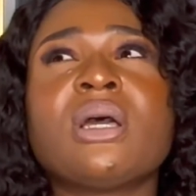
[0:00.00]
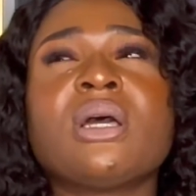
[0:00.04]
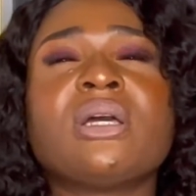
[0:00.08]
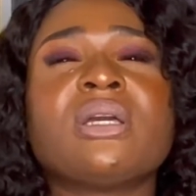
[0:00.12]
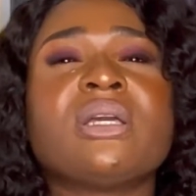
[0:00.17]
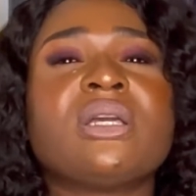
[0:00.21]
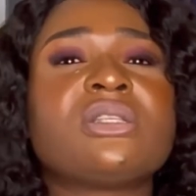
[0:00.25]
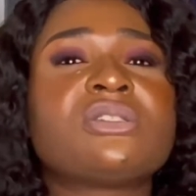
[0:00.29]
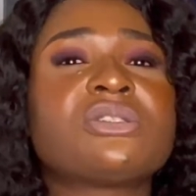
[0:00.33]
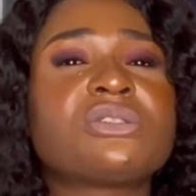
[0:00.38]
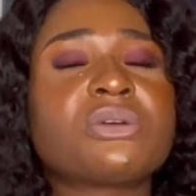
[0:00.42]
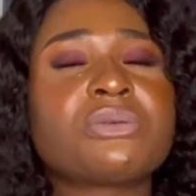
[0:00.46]

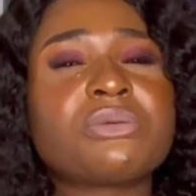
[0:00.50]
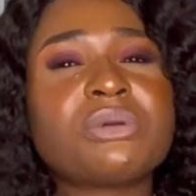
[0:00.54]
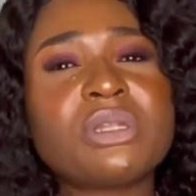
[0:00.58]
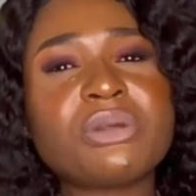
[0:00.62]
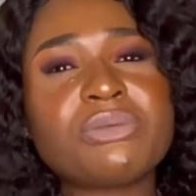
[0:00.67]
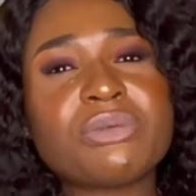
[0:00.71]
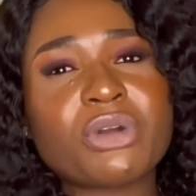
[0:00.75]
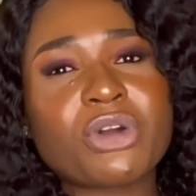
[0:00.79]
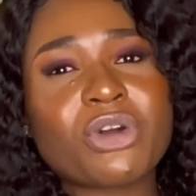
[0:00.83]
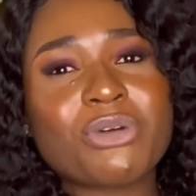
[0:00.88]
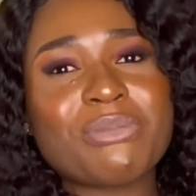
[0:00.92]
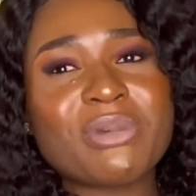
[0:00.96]
it's not really
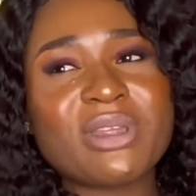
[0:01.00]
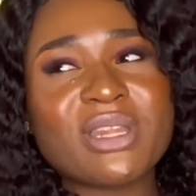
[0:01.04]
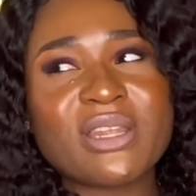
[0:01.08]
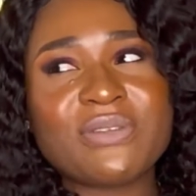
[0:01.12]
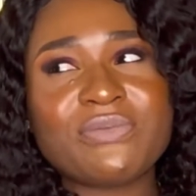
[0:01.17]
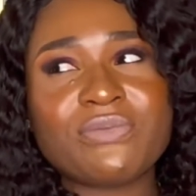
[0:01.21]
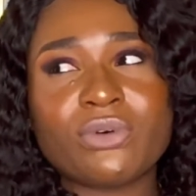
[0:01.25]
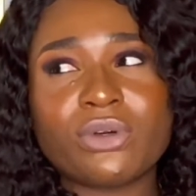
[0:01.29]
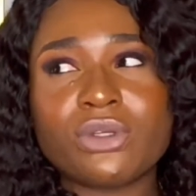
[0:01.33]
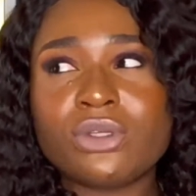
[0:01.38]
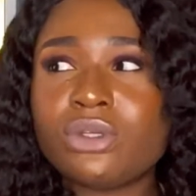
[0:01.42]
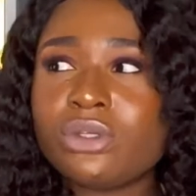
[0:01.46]
recommended
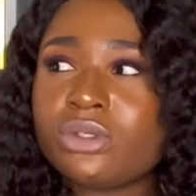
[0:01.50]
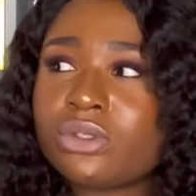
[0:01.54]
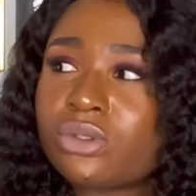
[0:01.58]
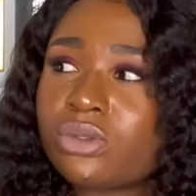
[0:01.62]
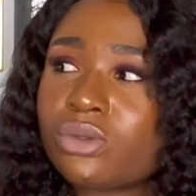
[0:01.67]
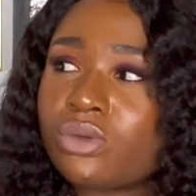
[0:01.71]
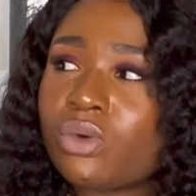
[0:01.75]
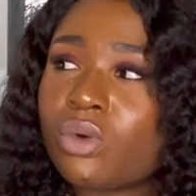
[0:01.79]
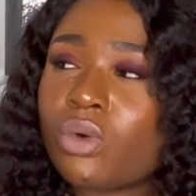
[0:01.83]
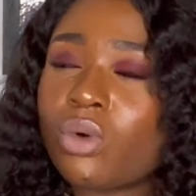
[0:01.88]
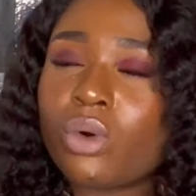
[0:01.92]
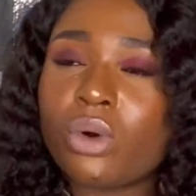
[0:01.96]
for you
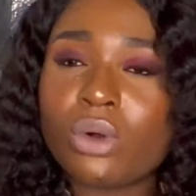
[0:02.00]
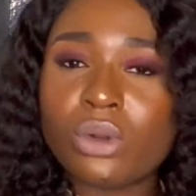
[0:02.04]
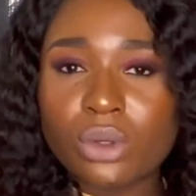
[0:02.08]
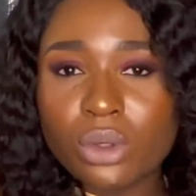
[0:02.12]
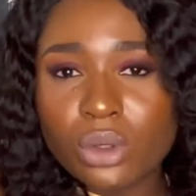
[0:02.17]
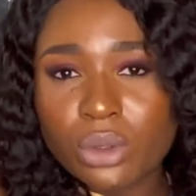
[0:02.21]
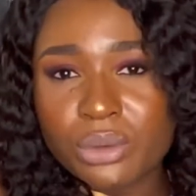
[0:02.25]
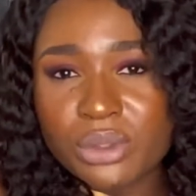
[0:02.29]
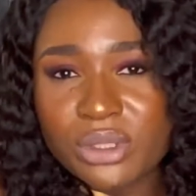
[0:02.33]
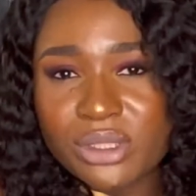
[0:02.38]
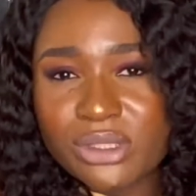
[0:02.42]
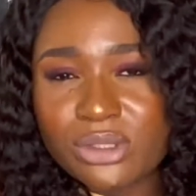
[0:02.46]
to
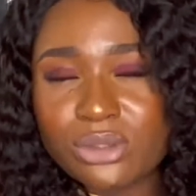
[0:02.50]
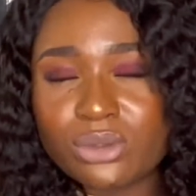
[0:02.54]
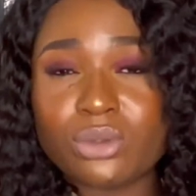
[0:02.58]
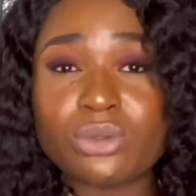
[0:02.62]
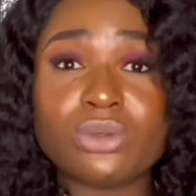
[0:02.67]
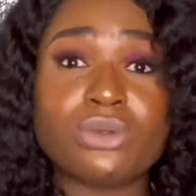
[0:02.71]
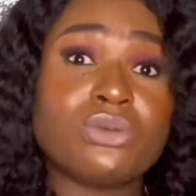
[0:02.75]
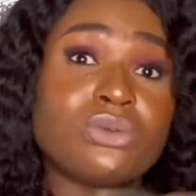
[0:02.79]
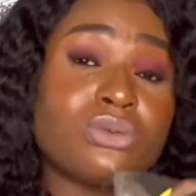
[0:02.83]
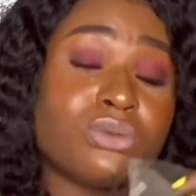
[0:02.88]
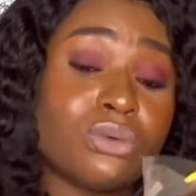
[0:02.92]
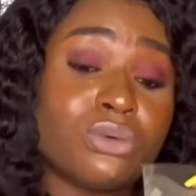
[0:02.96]
color it. Though
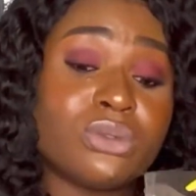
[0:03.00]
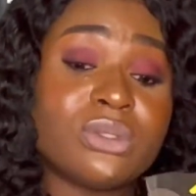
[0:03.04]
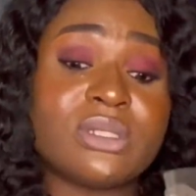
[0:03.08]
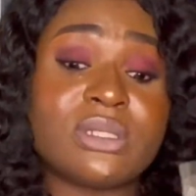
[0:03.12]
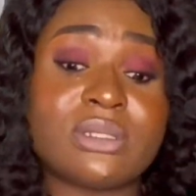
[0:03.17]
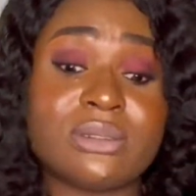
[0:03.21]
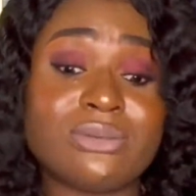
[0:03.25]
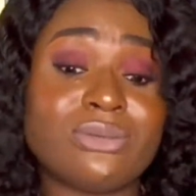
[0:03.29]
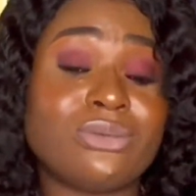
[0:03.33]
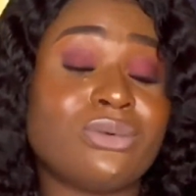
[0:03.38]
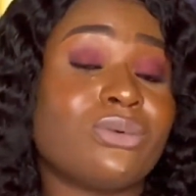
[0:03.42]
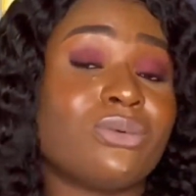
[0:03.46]
you could
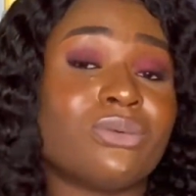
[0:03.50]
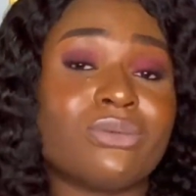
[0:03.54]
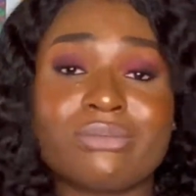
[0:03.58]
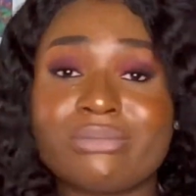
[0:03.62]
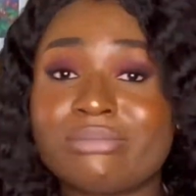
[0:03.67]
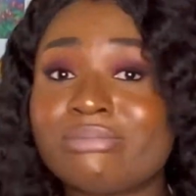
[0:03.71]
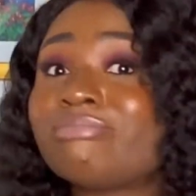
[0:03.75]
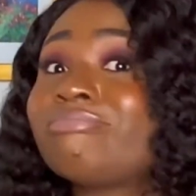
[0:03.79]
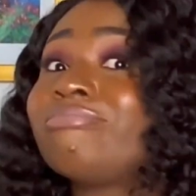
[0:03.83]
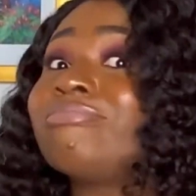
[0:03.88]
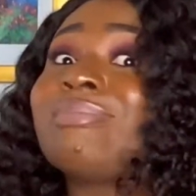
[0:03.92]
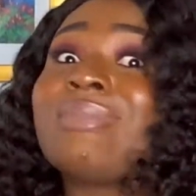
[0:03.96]
do,
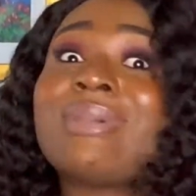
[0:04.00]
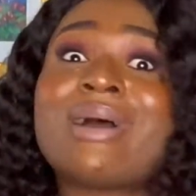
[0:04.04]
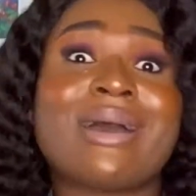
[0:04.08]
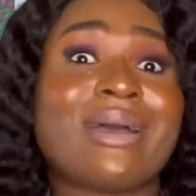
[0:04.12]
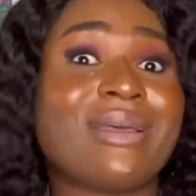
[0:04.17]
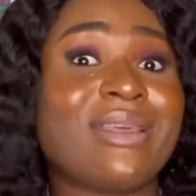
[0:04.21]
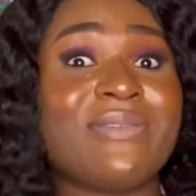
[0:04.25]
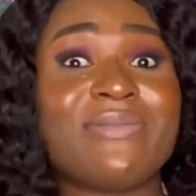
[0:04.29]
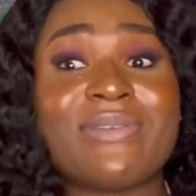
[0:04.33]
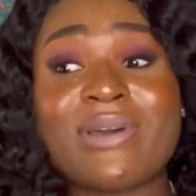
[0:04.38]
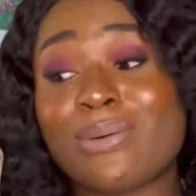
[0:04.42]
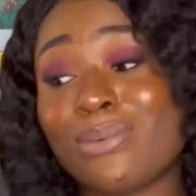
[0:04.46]

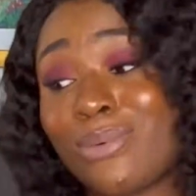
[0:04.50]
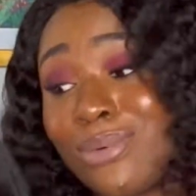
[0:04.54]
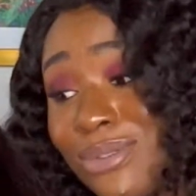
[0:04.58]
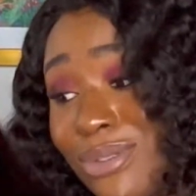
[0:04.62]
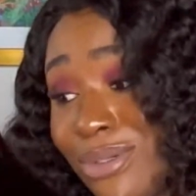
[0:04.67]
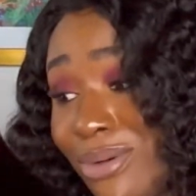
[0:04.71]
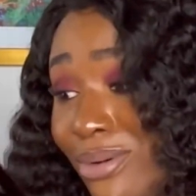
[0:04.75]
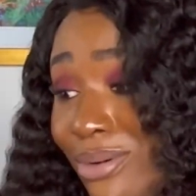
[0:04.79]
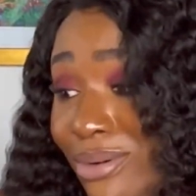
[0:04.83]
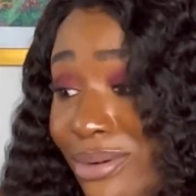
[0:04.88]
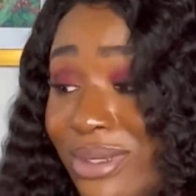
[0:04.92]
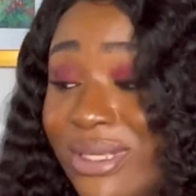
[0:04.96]
if I want to
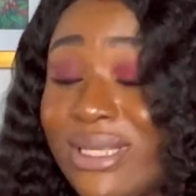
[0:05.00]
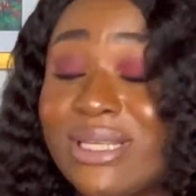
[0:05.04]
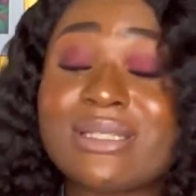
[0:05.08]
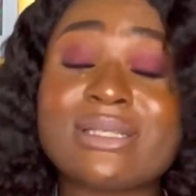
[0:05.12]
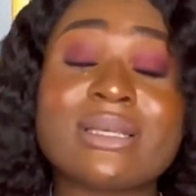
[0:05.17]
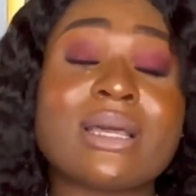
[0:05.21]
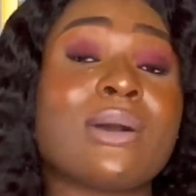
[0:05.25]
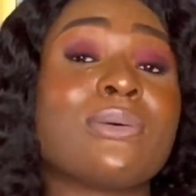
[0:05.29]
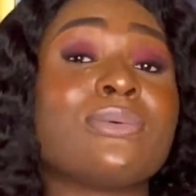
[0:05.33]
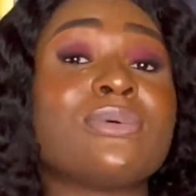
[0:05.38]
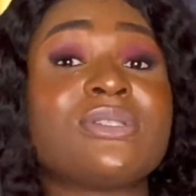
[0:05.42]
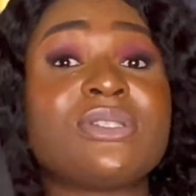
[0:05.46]
color it,
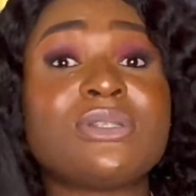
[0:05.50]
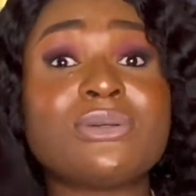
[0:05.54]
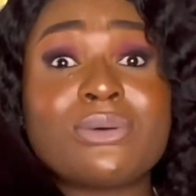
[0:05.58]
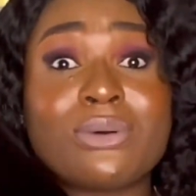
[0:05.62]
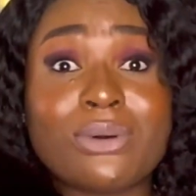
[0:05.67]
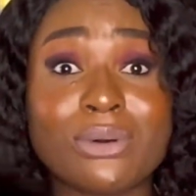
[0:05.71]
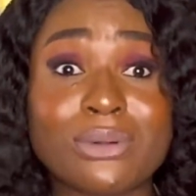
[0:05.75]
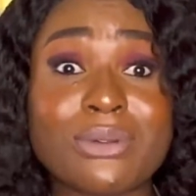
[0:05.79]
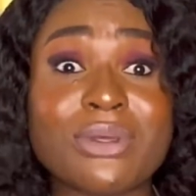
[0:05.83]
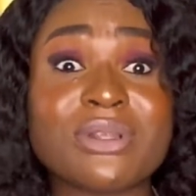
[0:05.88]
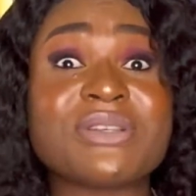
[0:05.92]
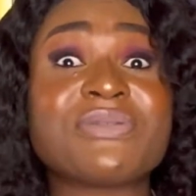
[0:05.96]
I will still
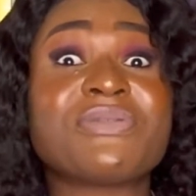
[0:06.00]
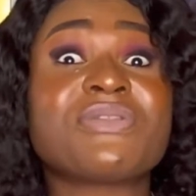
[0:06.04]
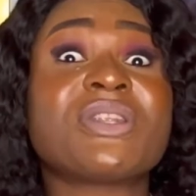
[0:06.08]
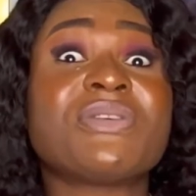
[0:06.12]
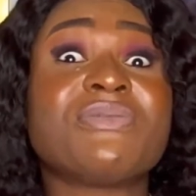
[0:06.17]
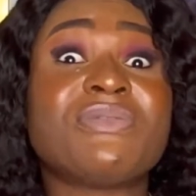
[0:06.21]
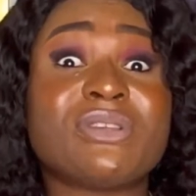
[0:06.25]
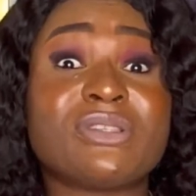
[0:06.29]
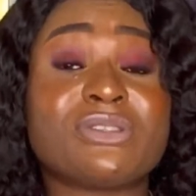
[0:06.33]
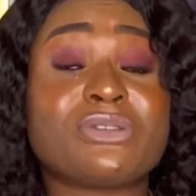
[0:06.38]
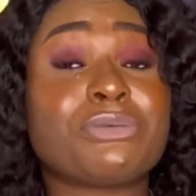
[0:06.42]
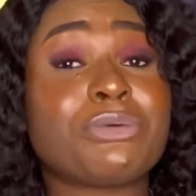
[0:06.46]
color it, even if
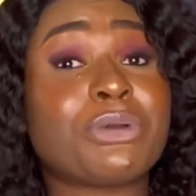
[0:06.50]
it's not